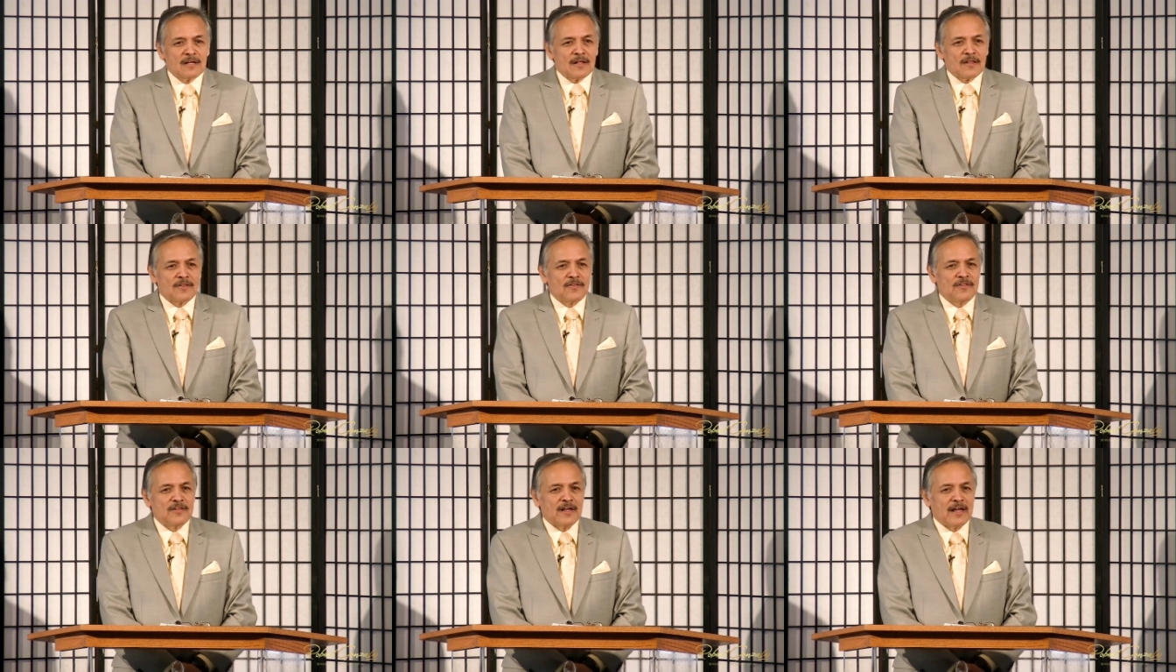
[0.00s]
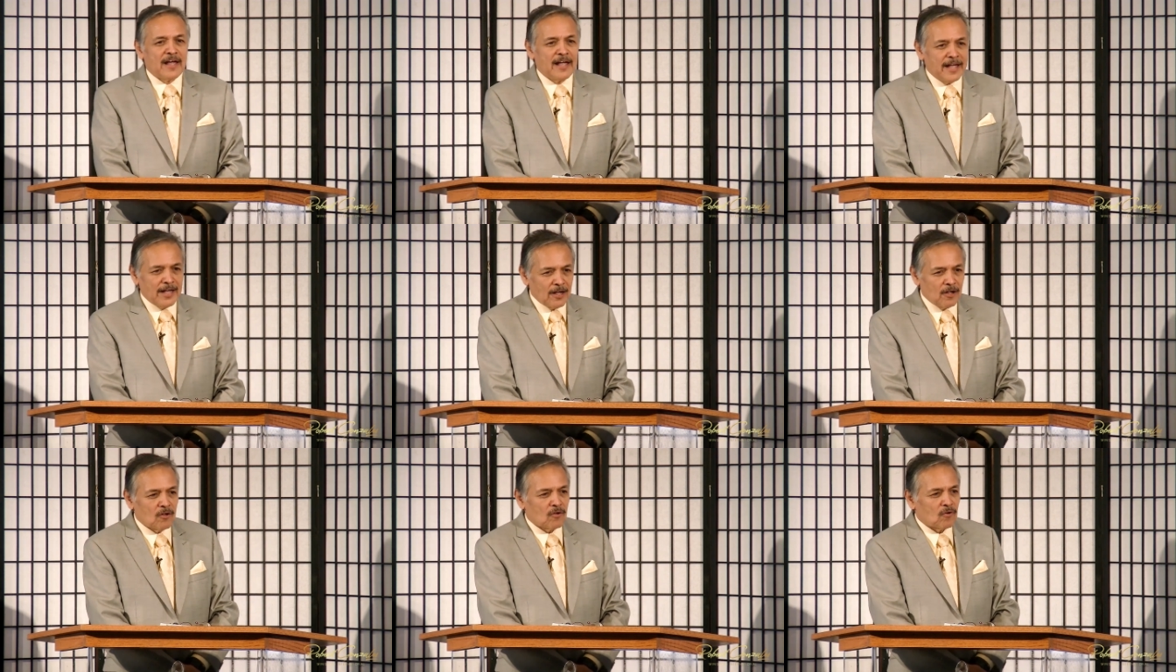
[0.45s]
the
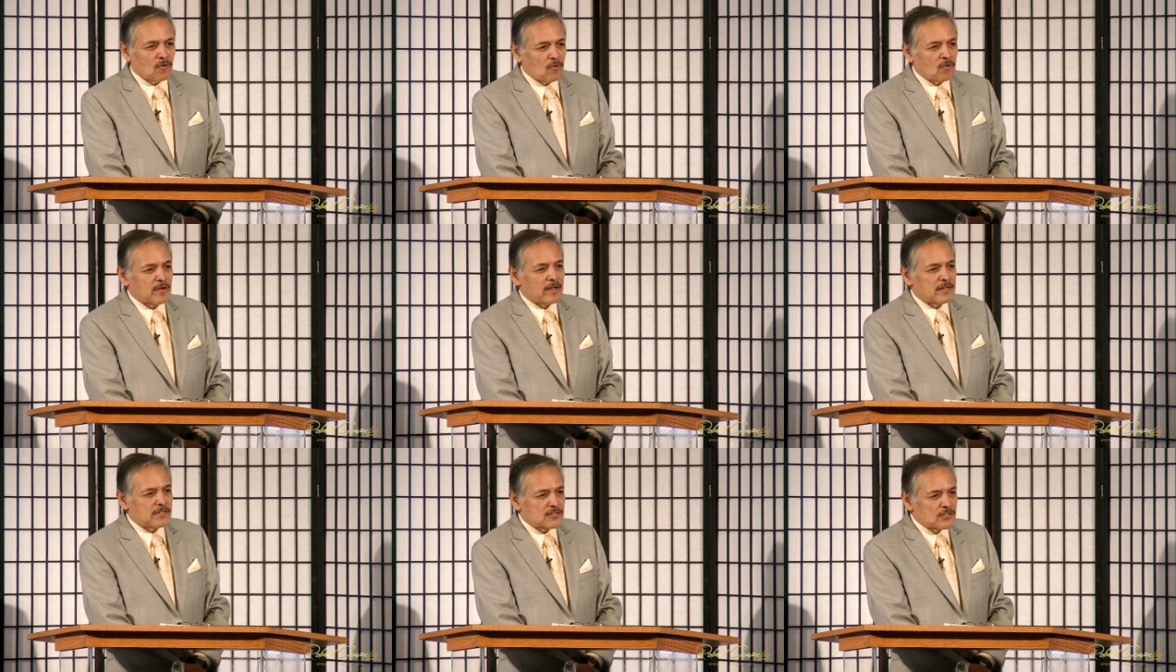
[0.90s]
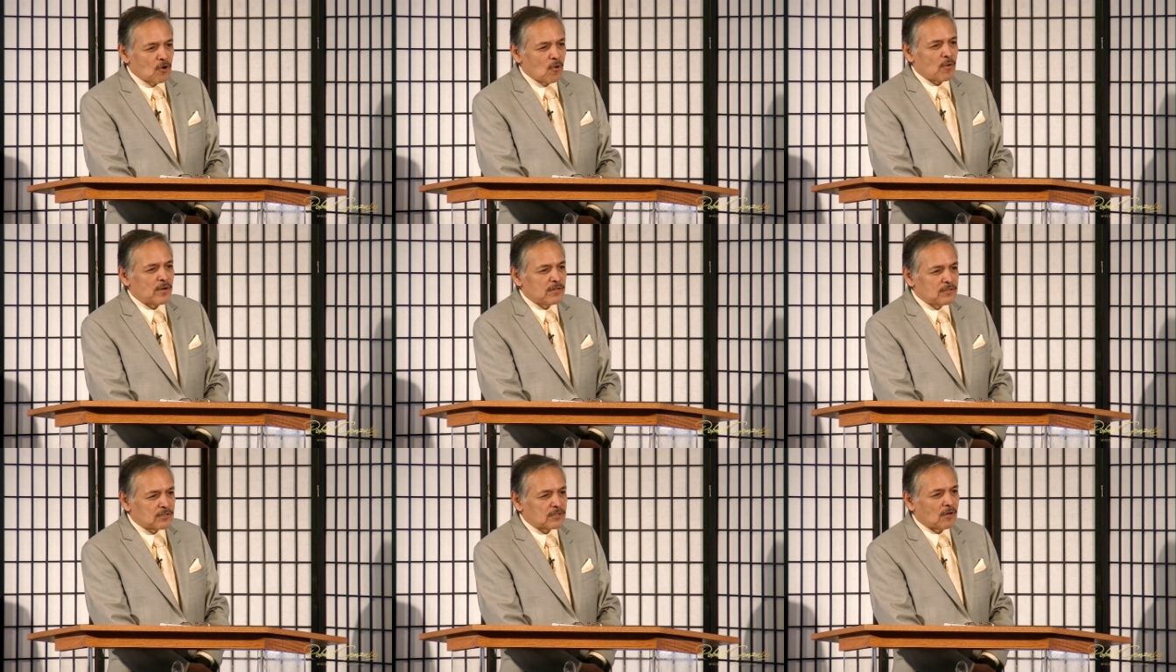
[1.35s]
hell is
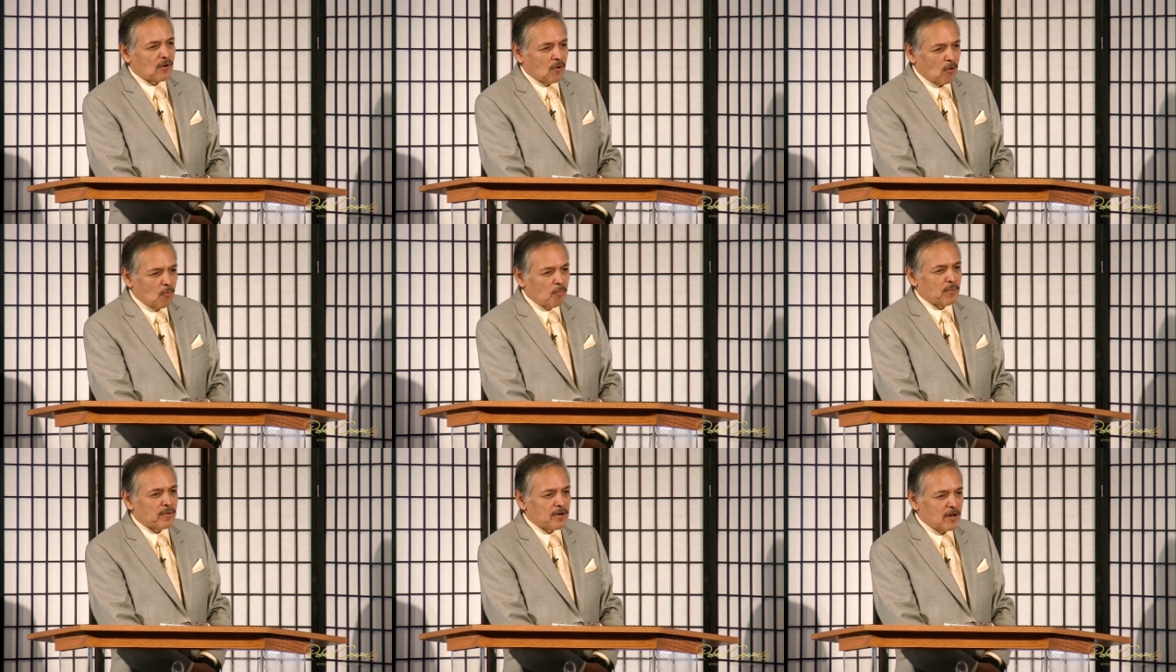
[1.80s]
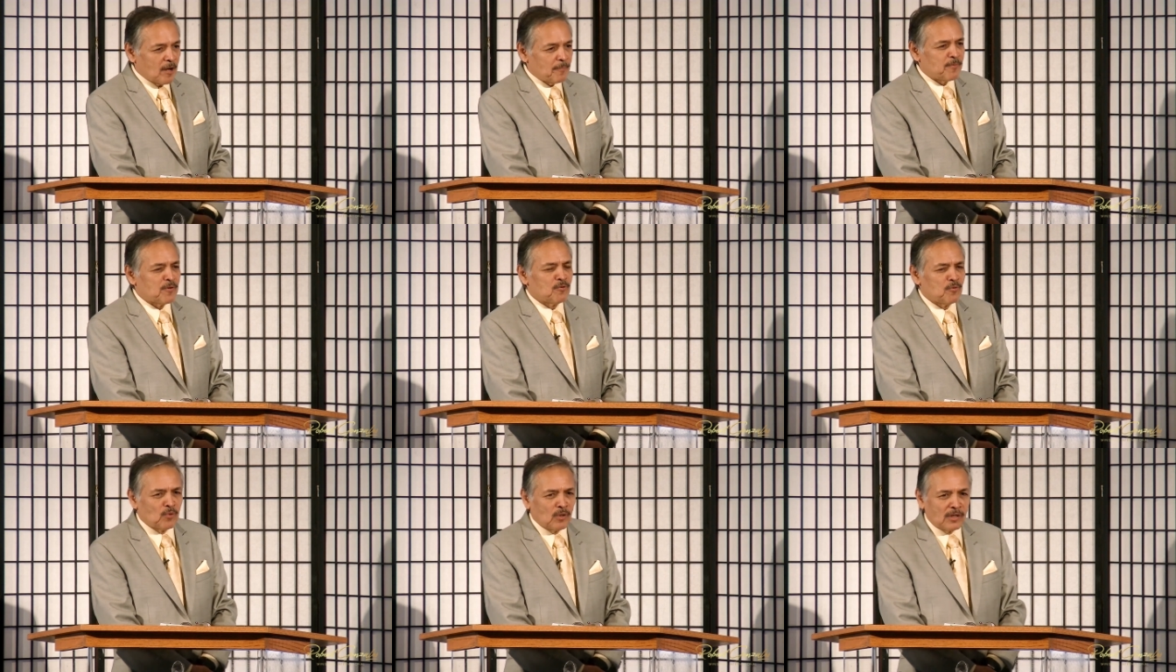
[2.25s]
going to open
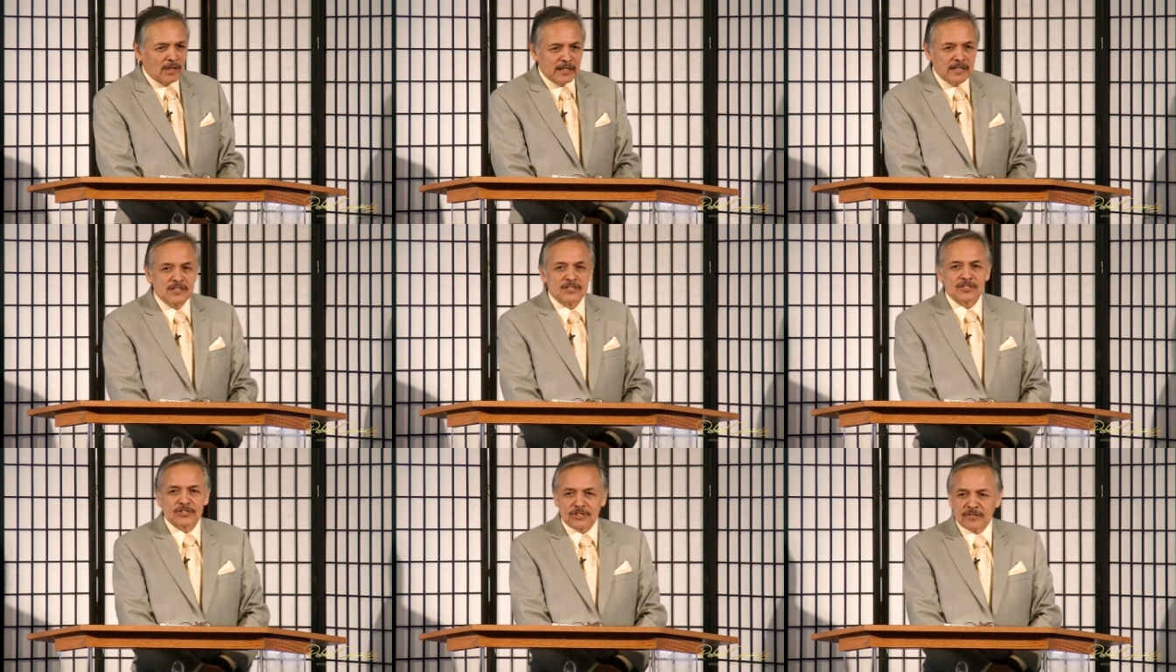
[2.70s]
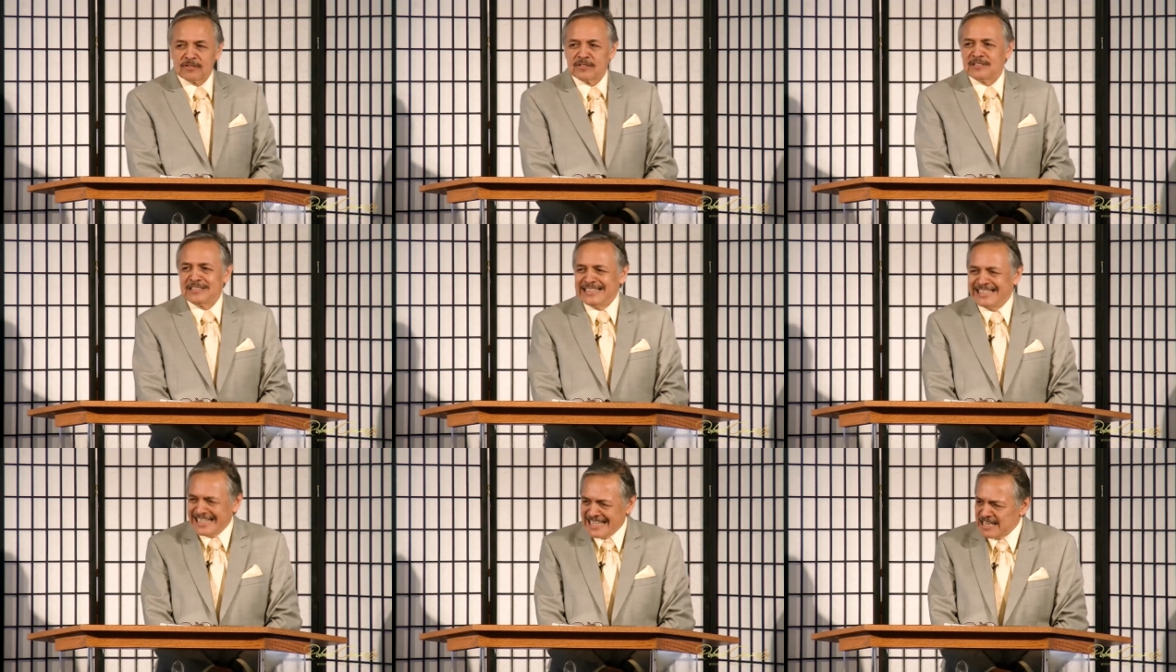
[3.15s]
up and release
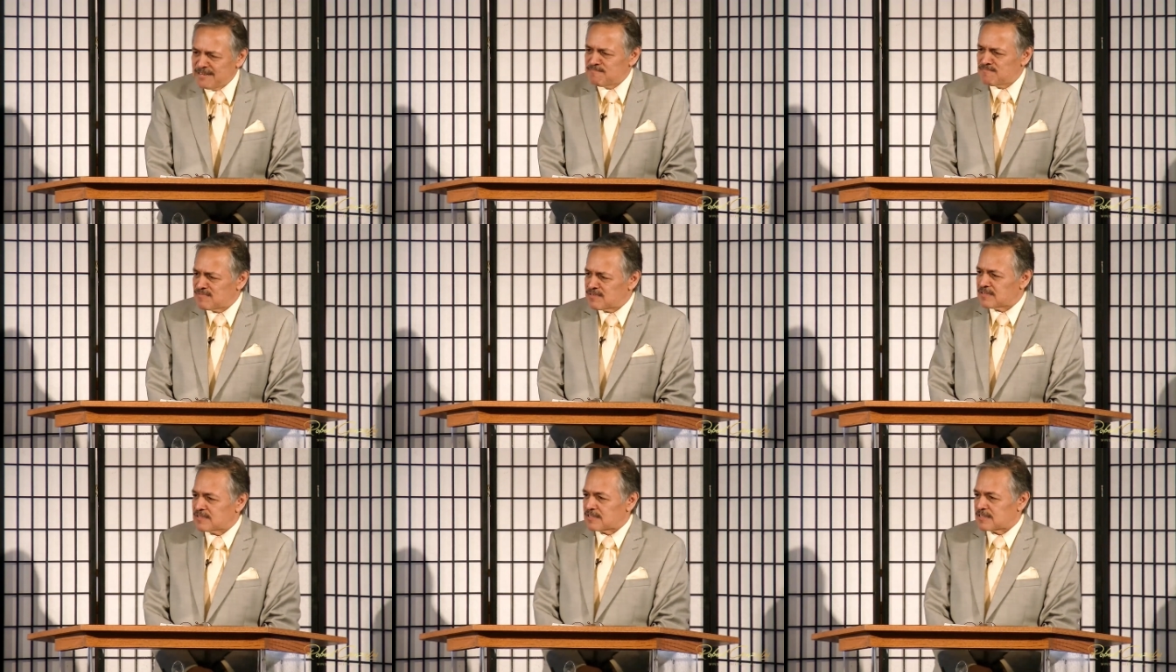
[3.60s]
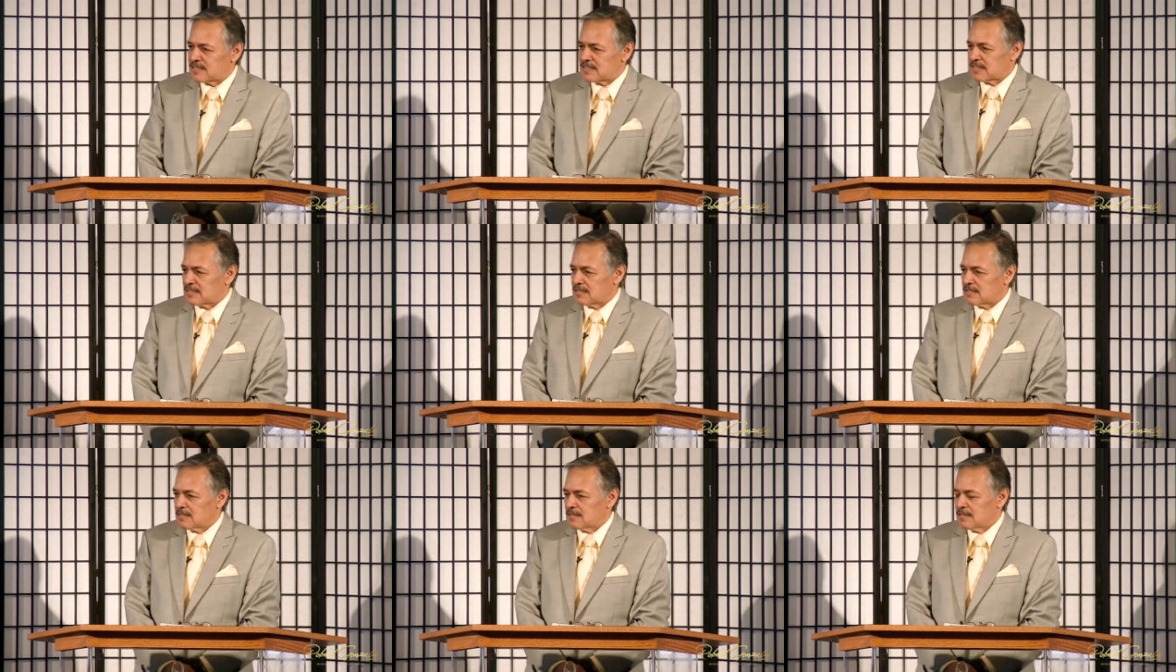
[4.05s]
certain demons.